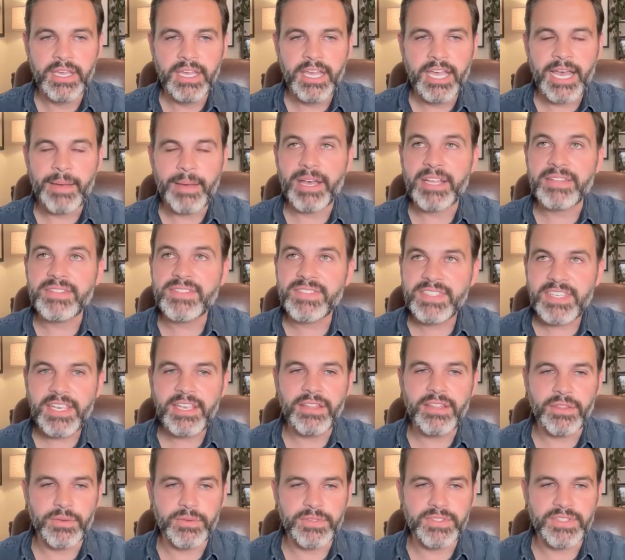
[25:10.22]
about
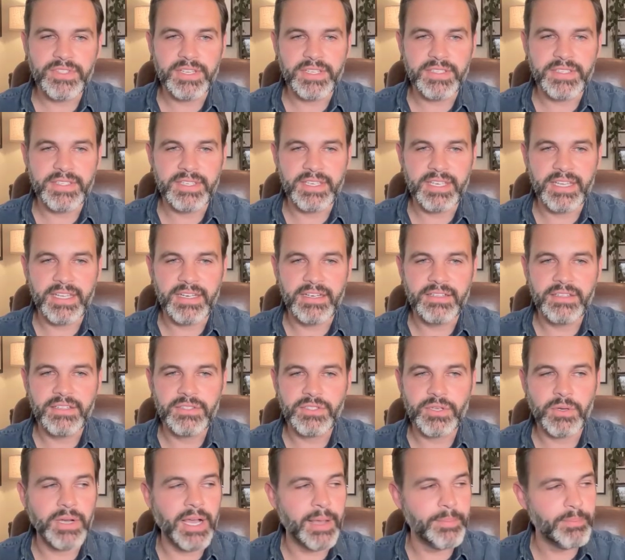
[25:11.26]
seeing those things again?
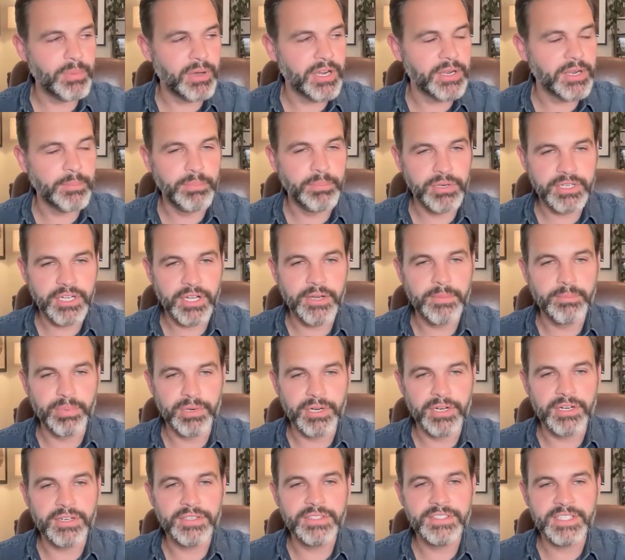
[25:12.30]
So I bought a book on
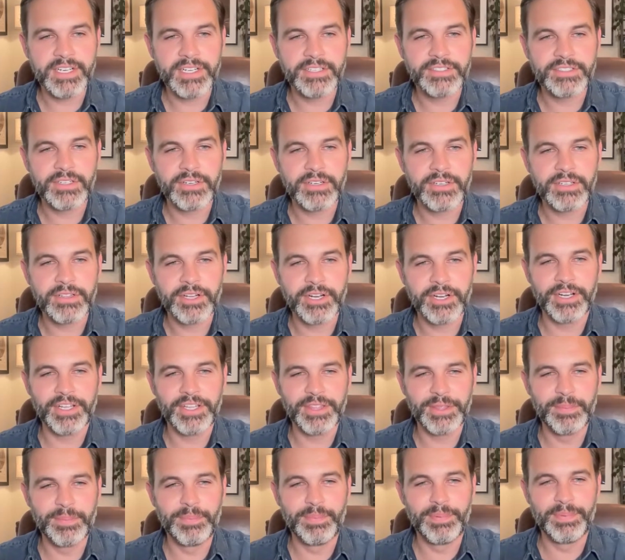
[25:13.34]
birds and I started
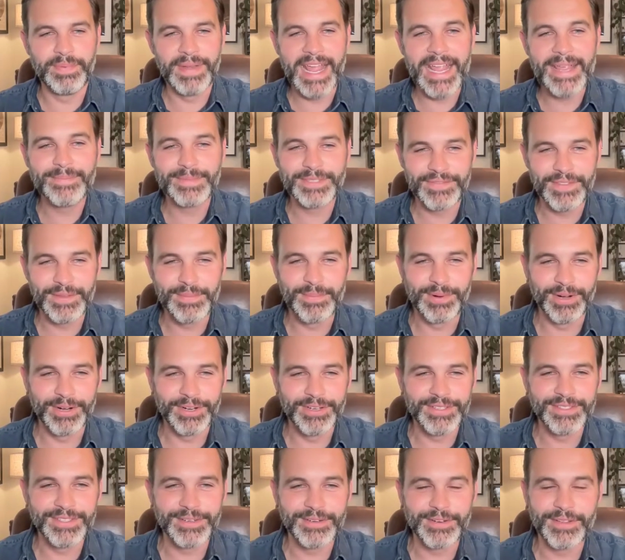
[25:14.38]
learning the names of the
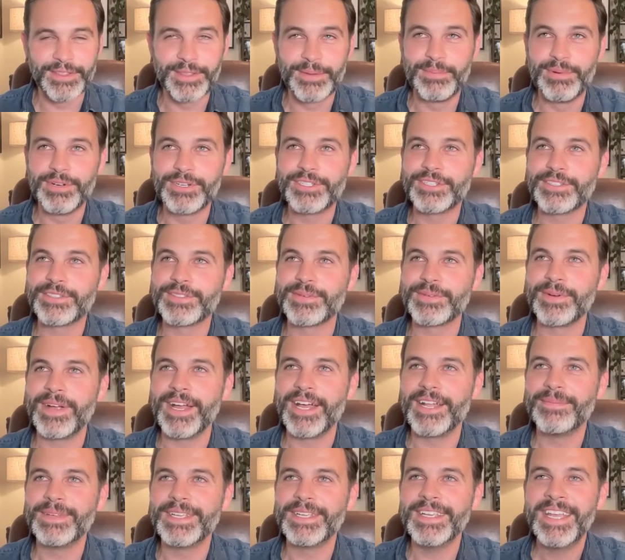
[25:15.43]
birds that are in the bushes
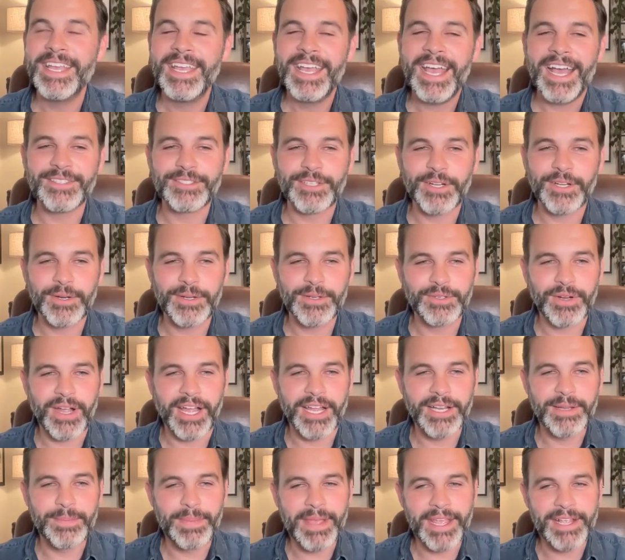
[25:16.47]
around me. I started
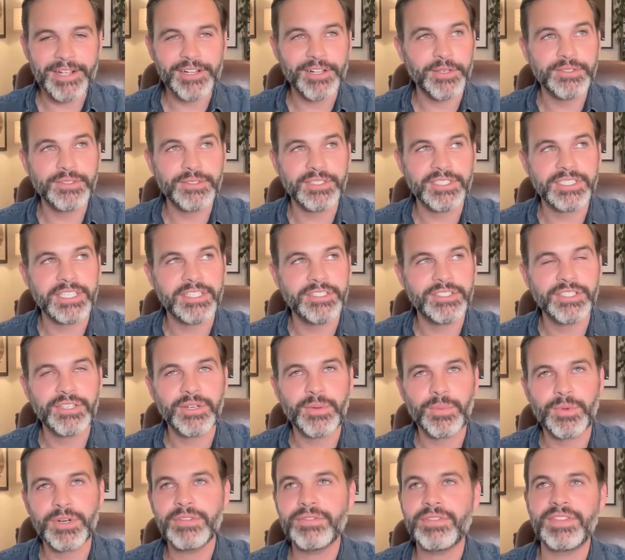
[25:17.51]
trying to pay closer attention
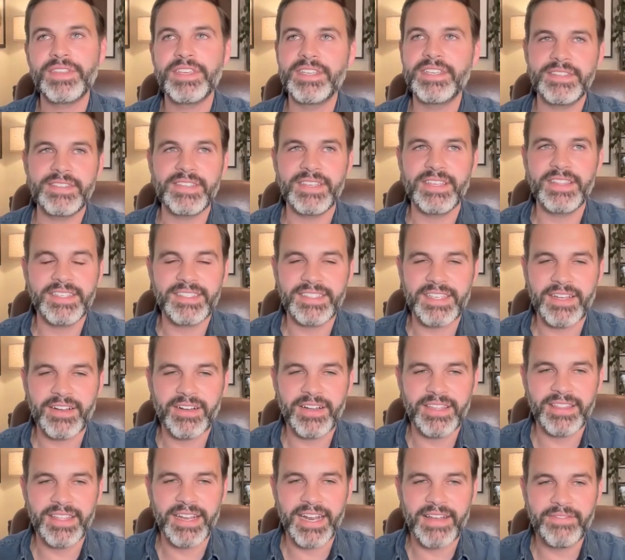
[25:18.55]
to what are things in this
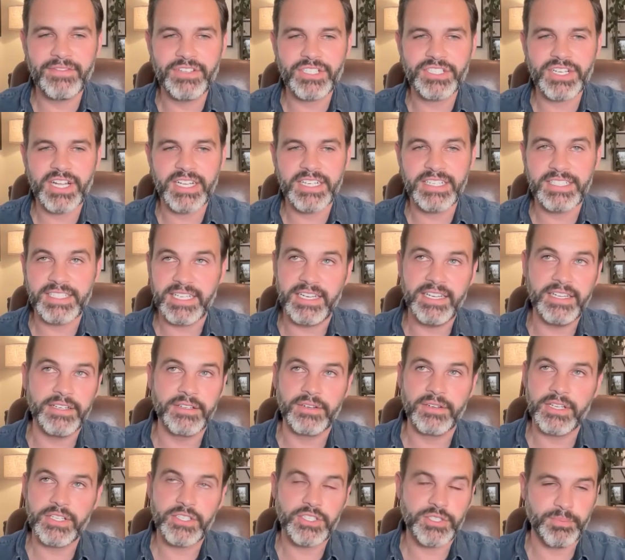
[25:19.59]
area that I've just not done
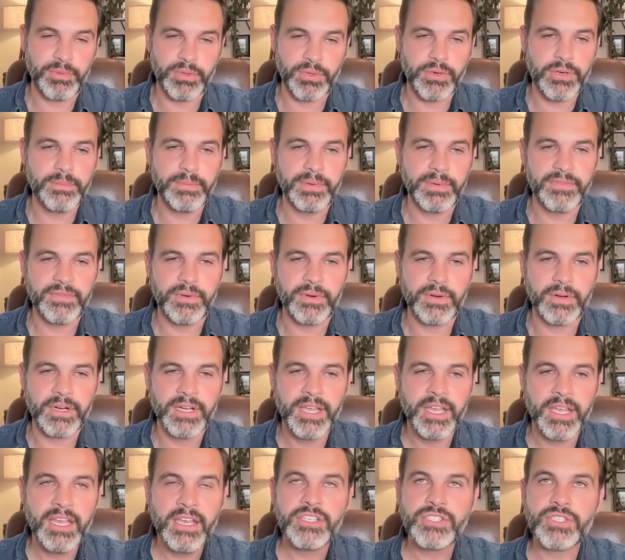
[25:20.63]
or explored before.
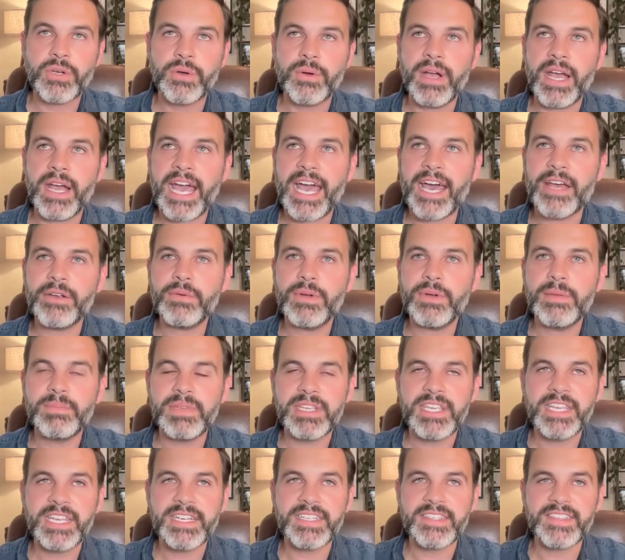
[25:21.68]
So how do I
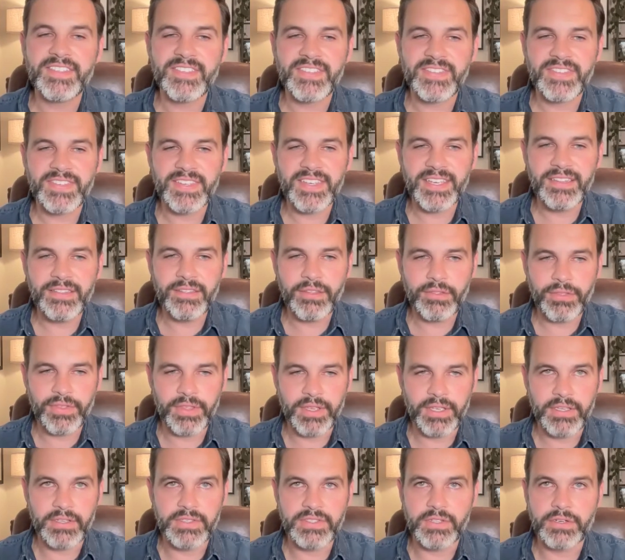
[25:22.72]
begin to see the
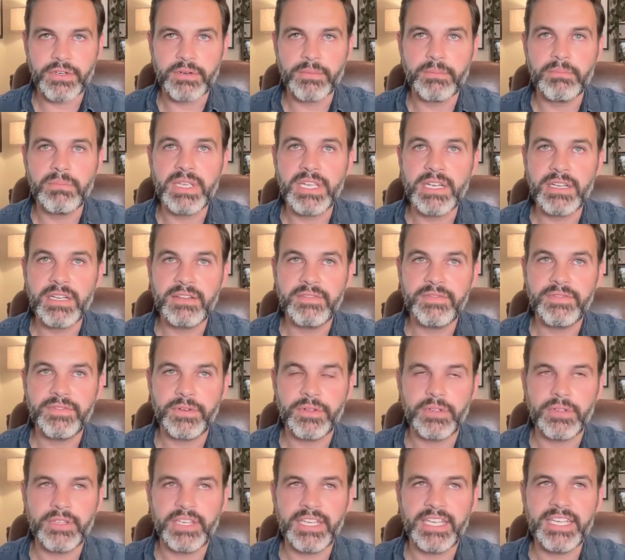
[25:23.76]
things that are
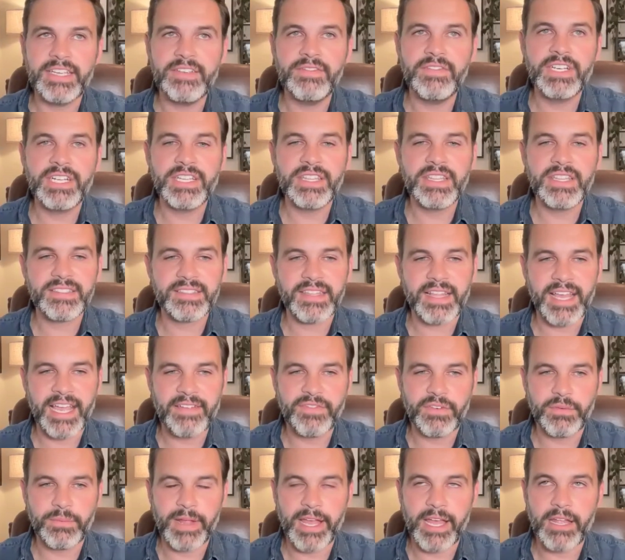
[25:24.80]
meaningful, even in this
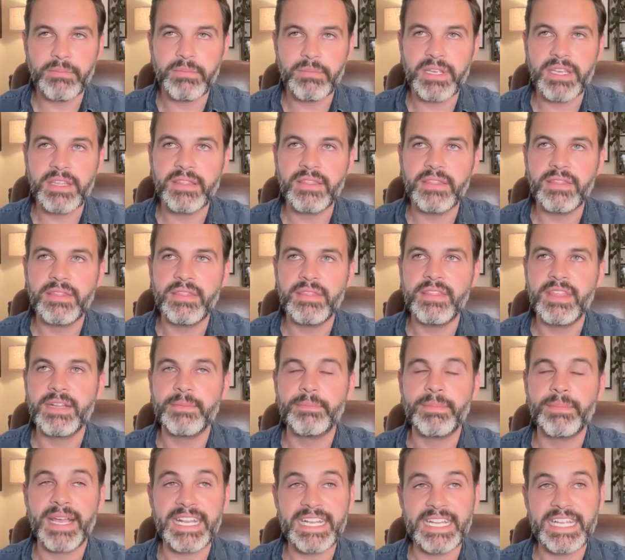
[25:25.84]
life around me, that
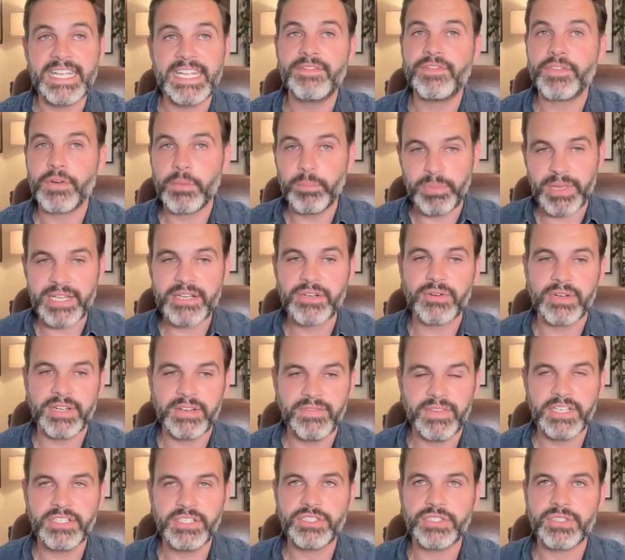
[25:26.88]
in my need for bigger
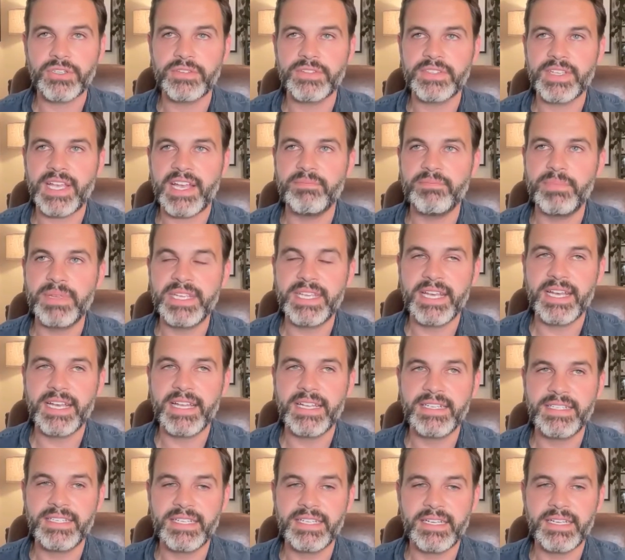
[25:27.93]
adventures, I've
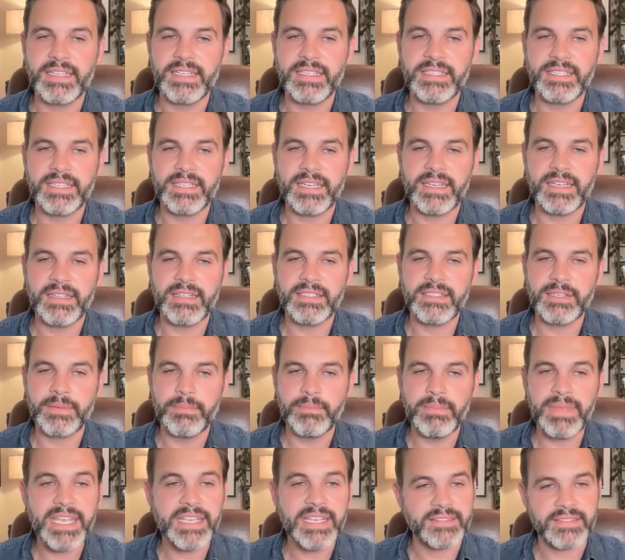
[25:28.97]
begun to
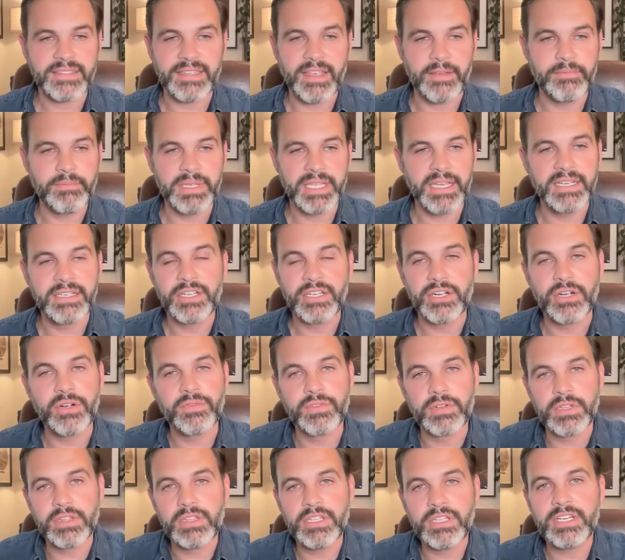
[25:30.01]
miss, I've begun to
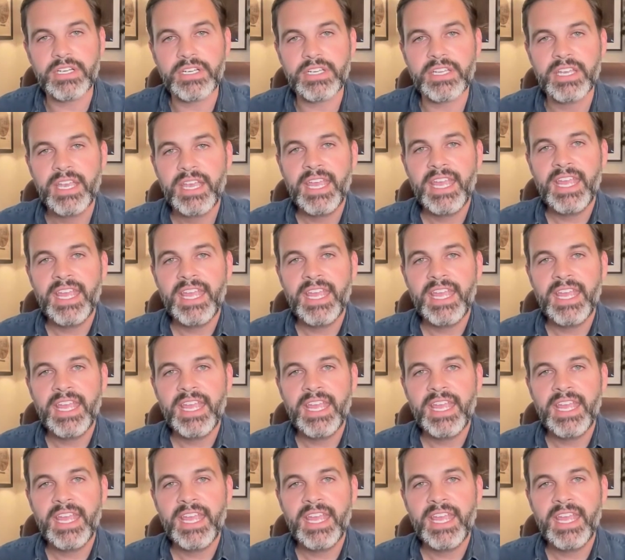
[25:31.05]
overlook?